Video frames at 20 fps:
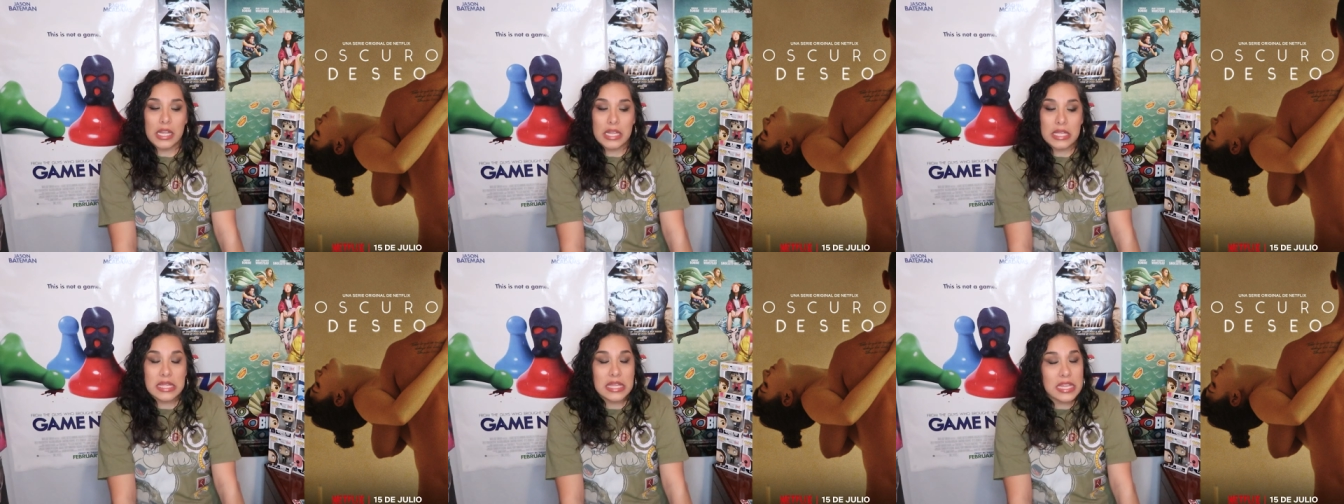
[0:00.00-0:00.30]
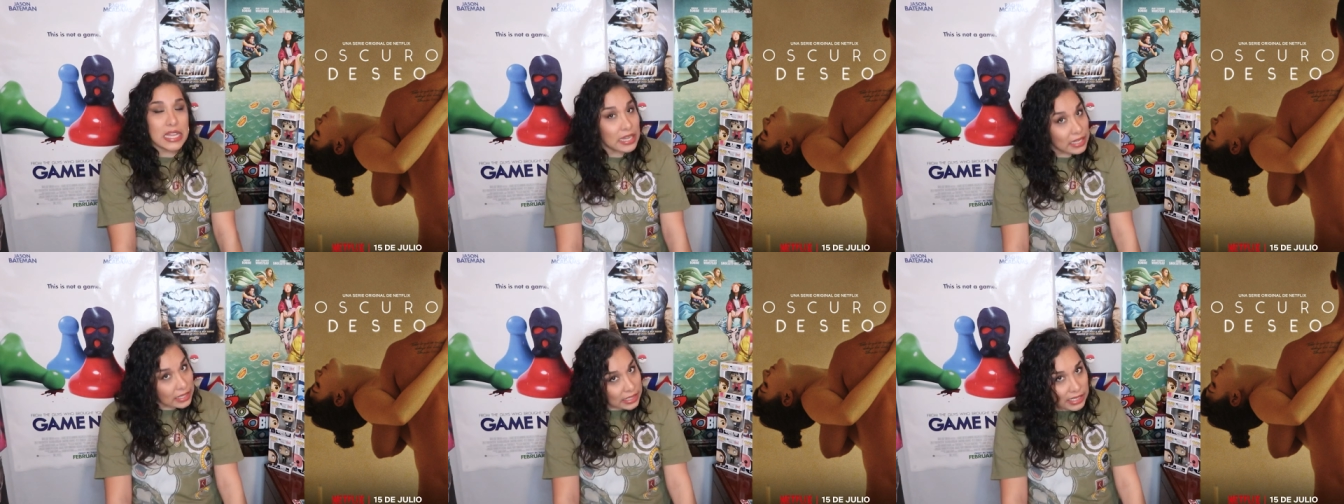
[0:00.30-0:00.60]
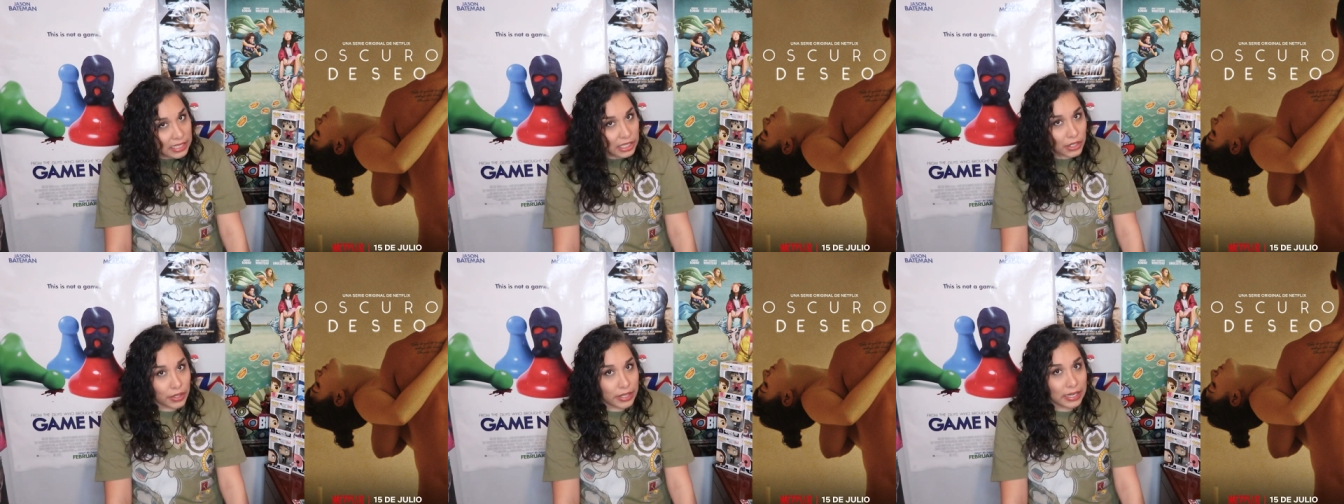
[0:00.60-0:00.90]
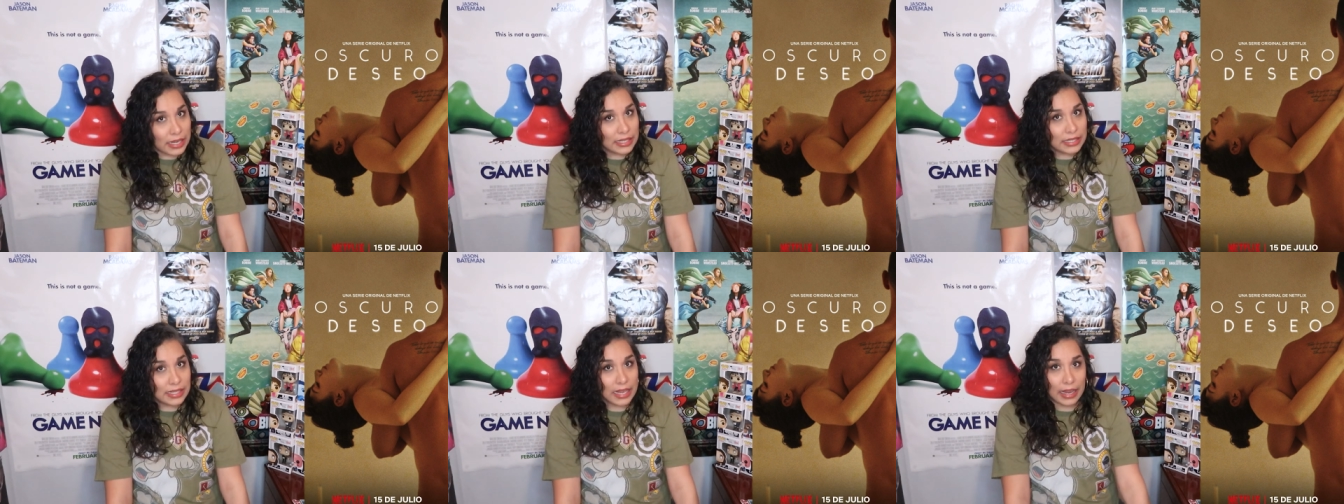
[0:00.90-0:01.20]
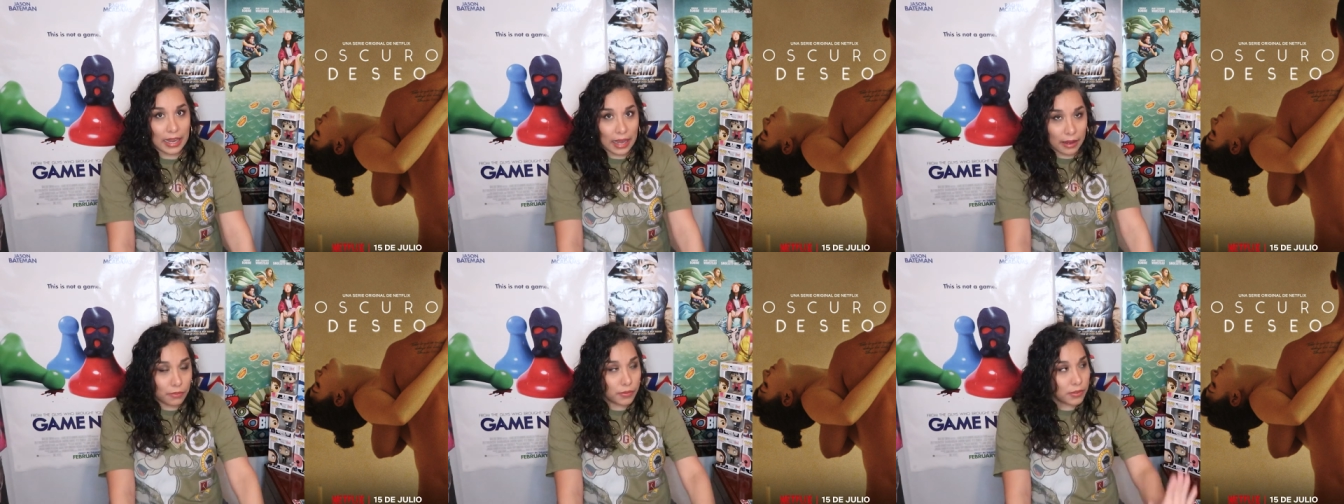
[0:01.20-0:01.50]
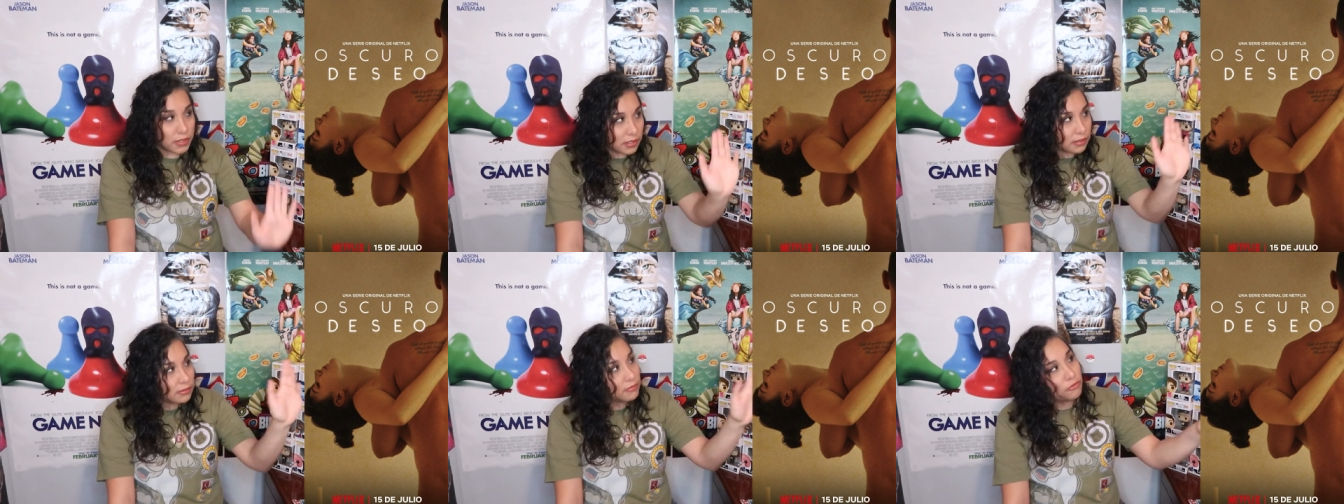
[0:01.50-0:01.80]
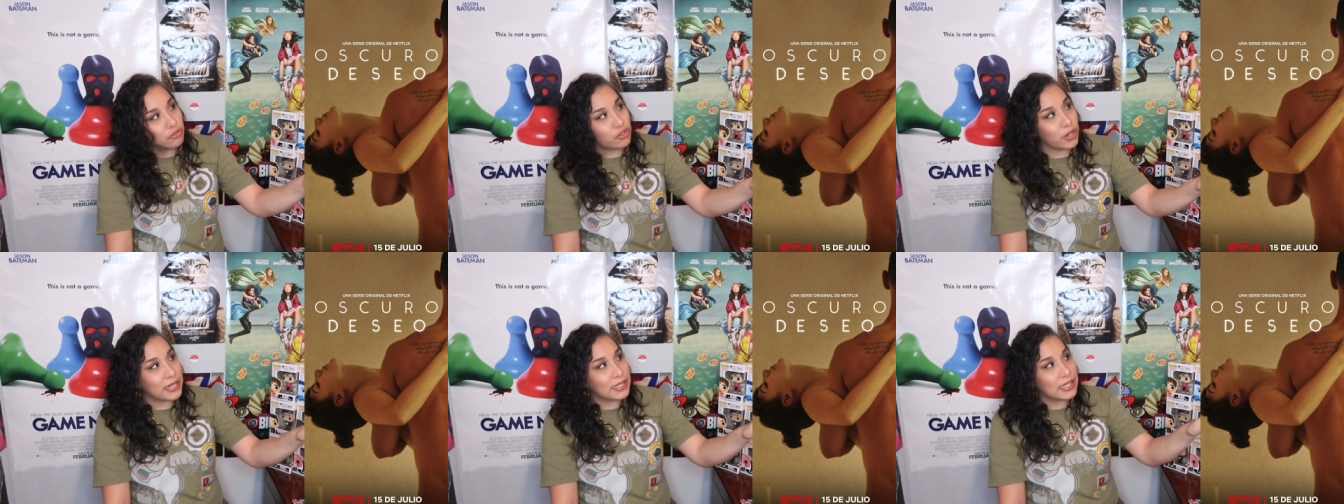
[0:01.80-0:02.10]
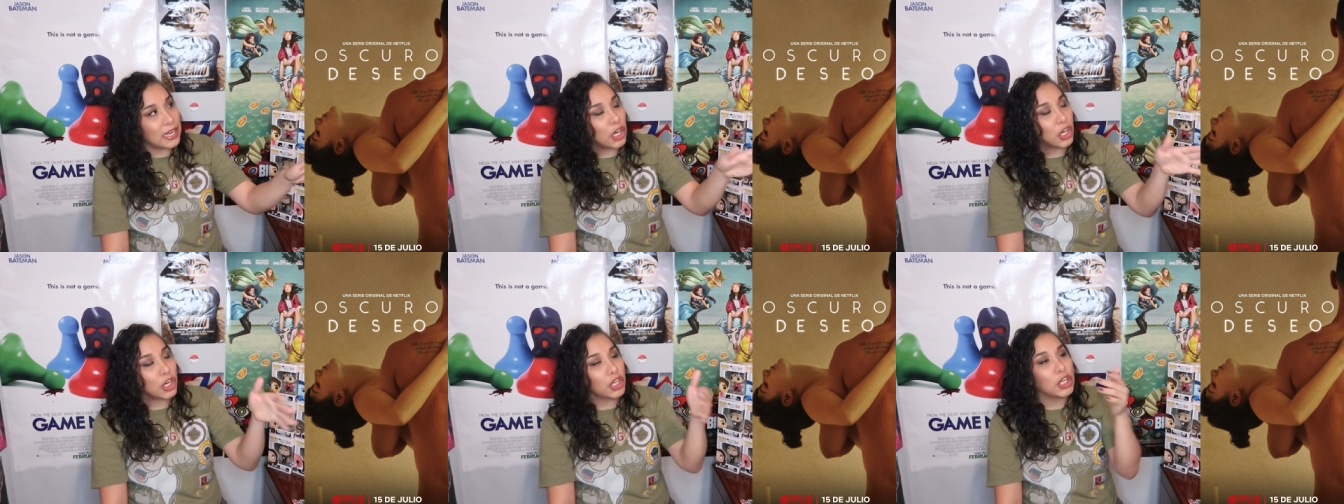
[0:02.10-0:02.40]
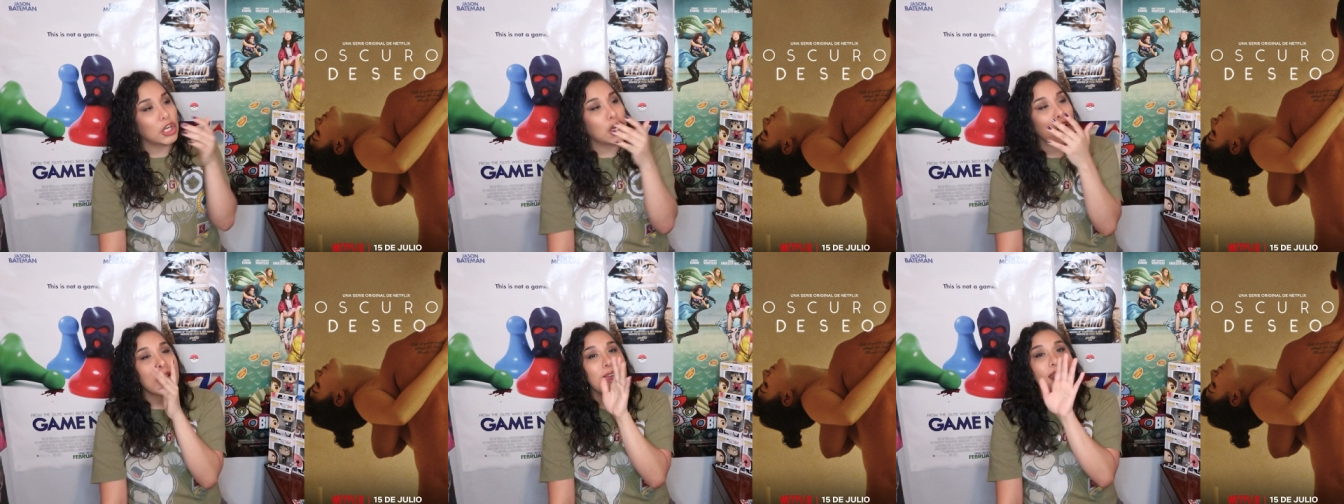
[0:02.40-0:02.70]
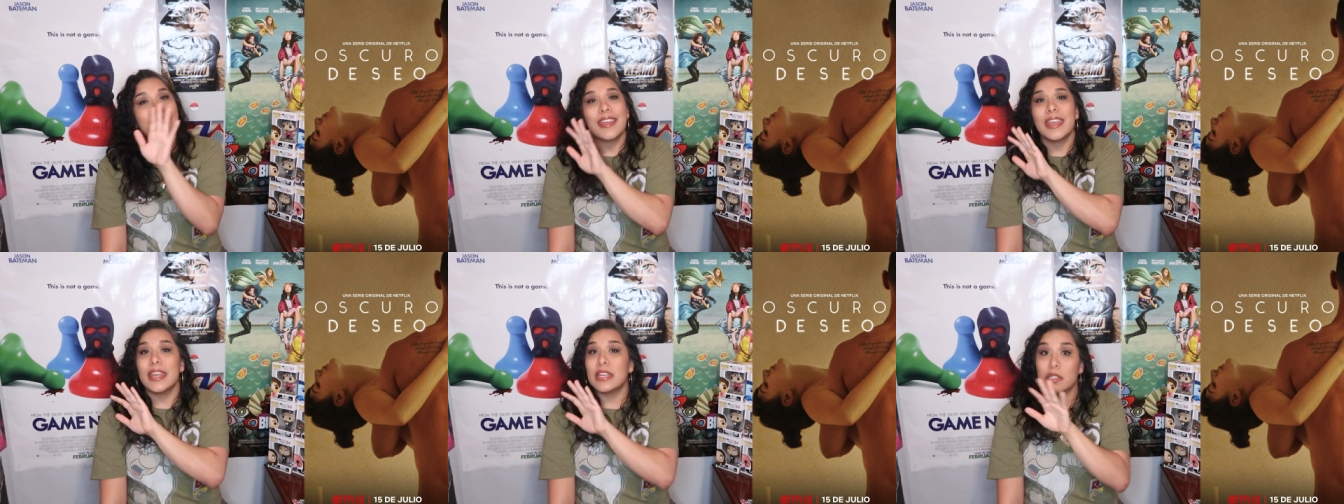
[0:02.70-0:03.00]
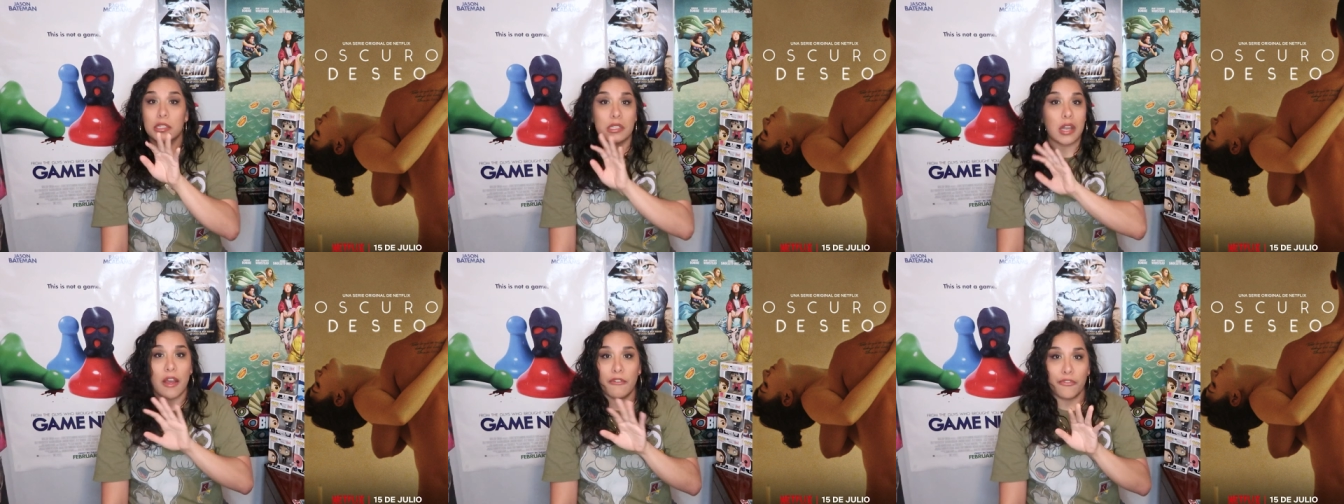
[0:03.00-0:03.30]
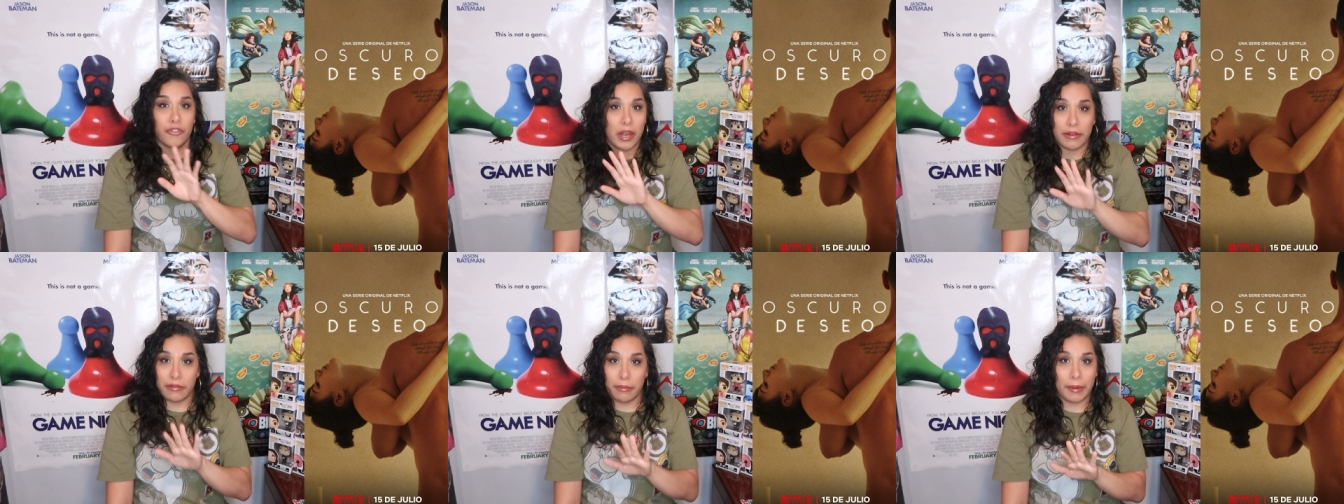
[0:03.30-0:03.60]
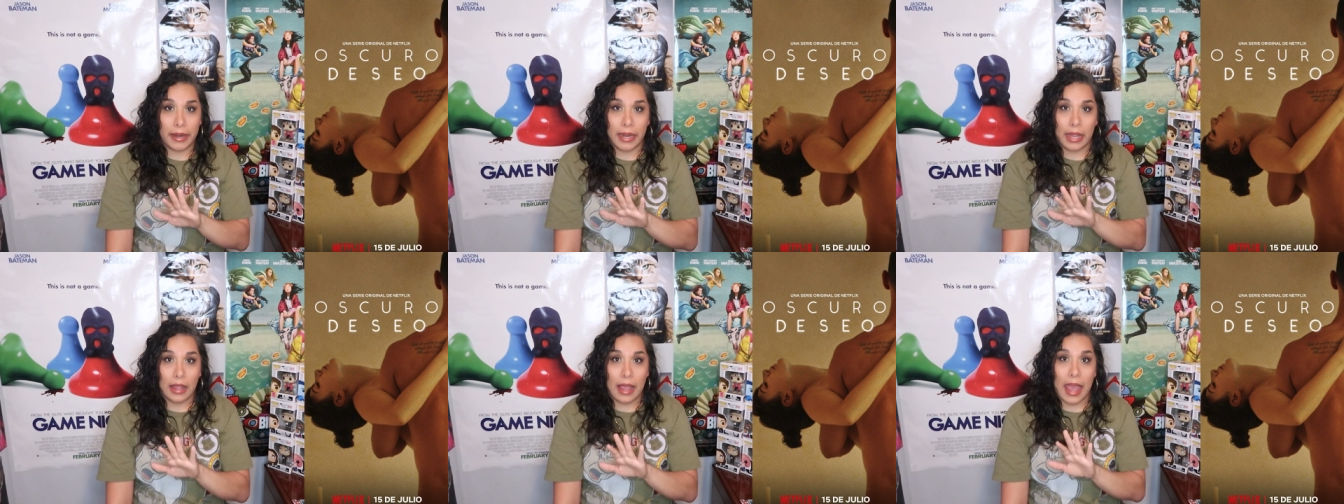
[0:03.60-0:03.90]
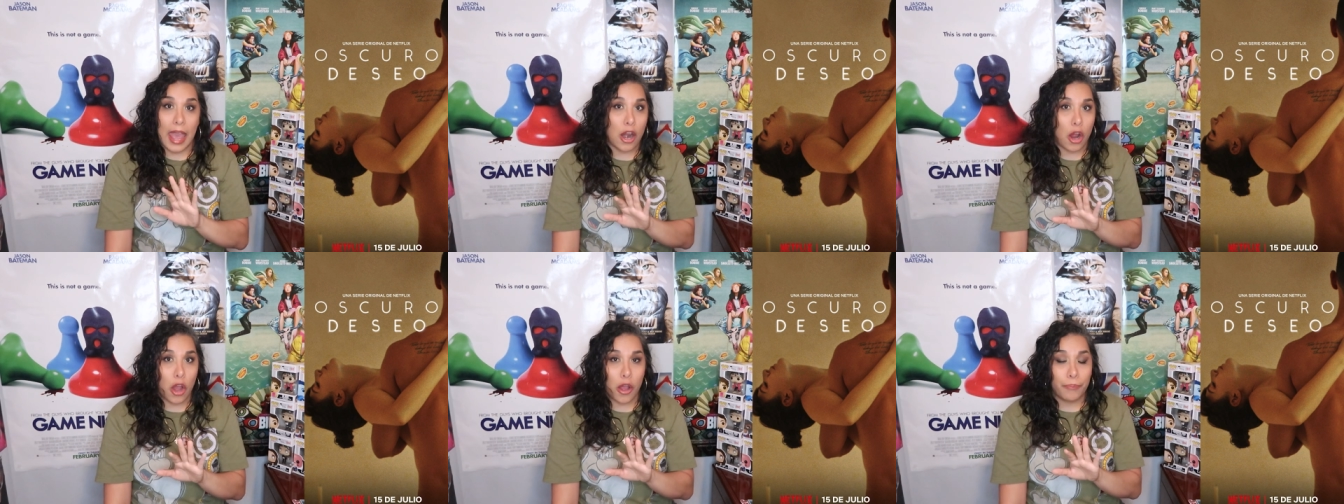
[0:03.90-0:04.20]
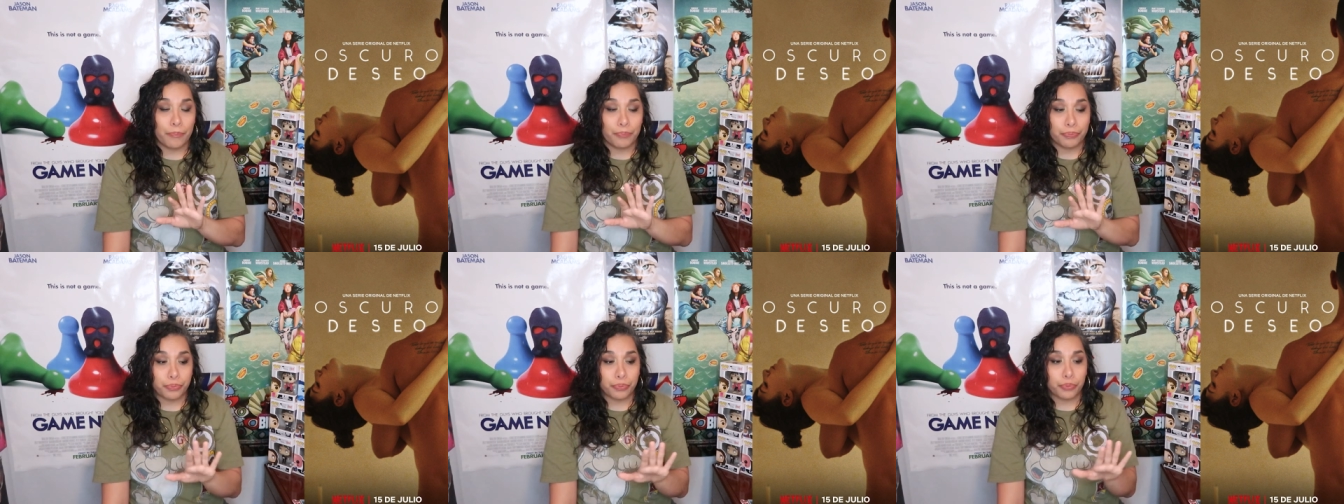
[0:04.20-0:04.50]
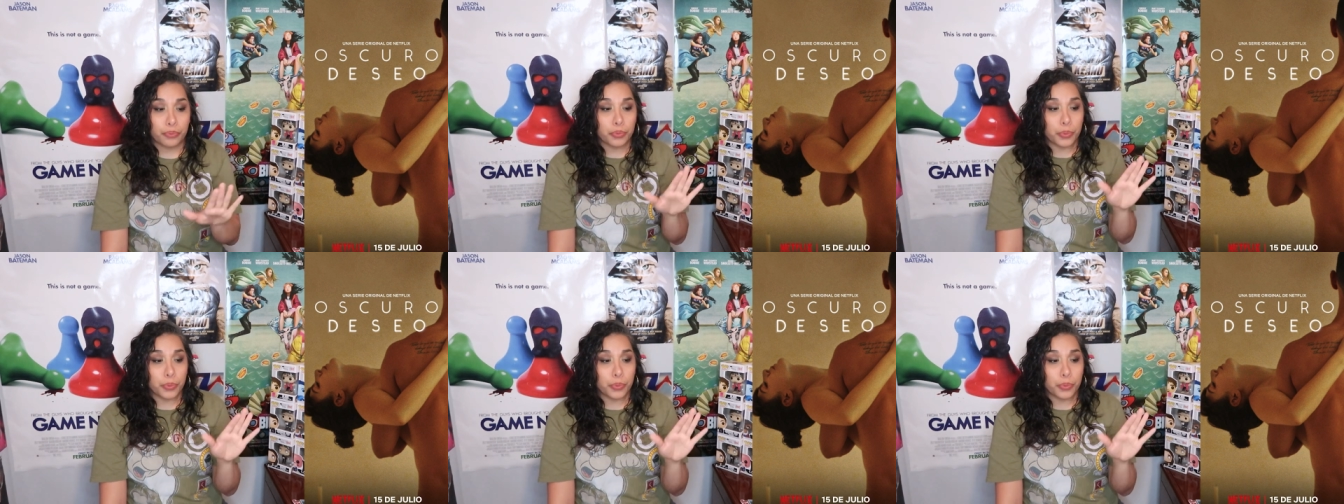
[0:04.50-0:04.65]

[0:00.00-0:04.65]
This series, like I was trying to say earlier, is not for everybody at all